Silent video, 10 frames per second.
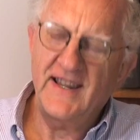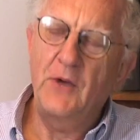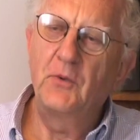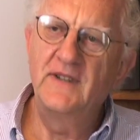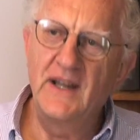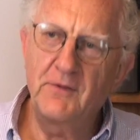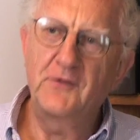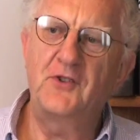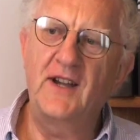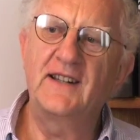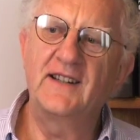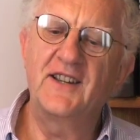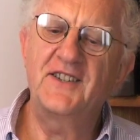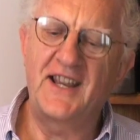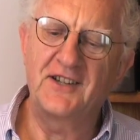I would never have tried it
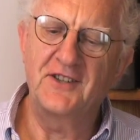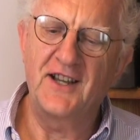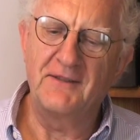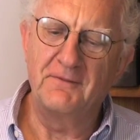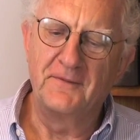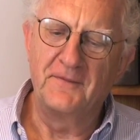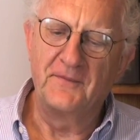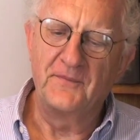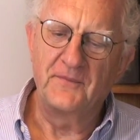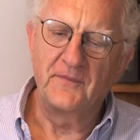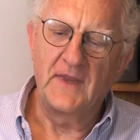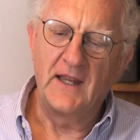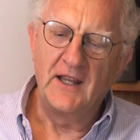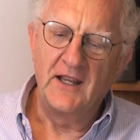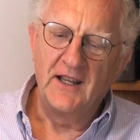a second time.
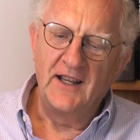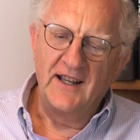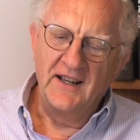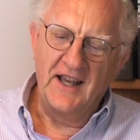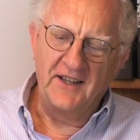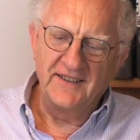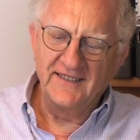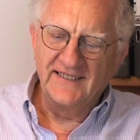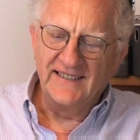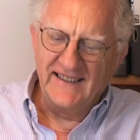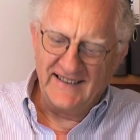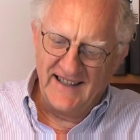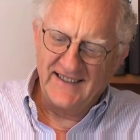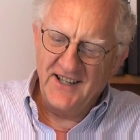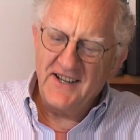Now, it,
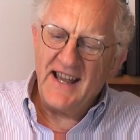it turned